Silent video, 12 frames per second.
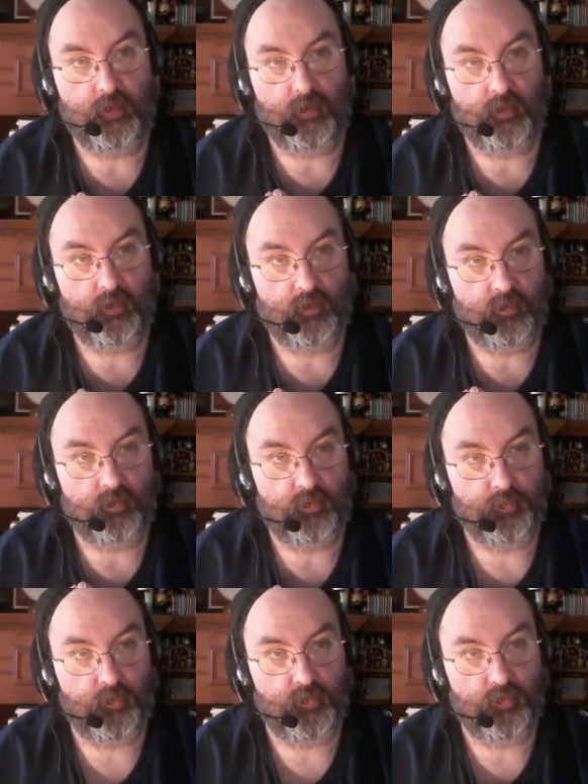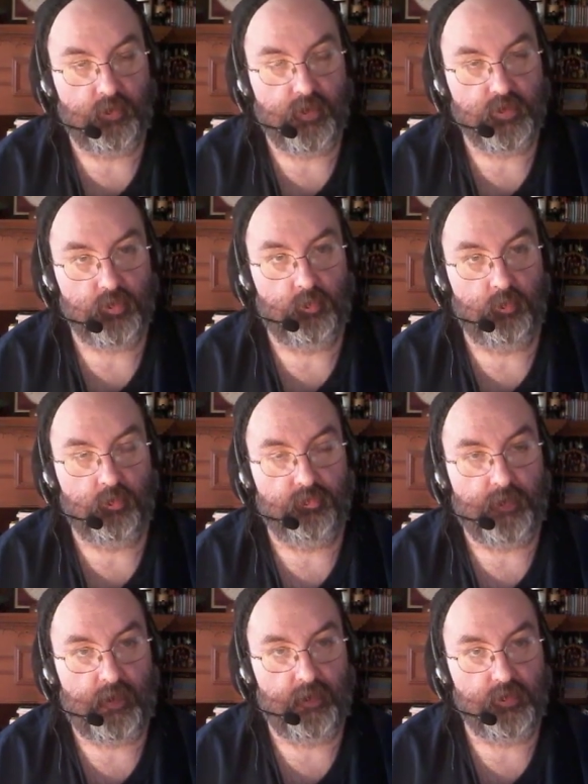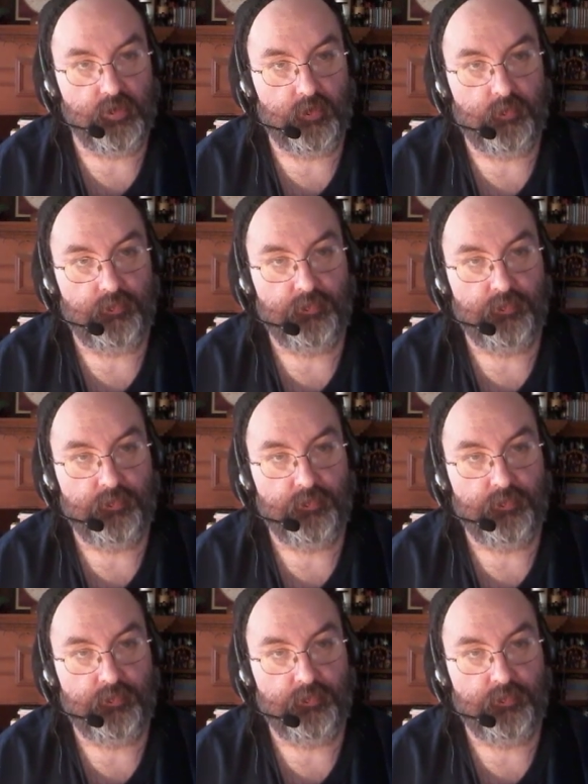and preternatural morphology